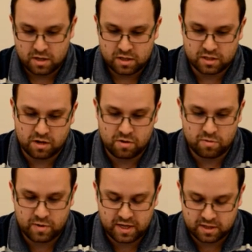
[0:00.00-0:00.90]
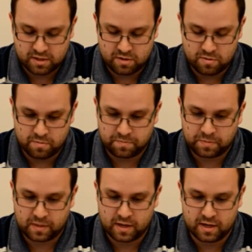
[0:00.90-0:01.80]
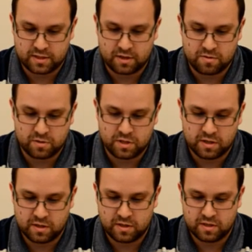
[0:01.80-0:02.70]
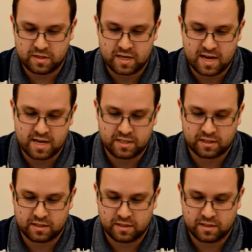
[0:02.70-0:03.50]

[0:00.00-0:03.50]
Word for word: So we could do a zoned date,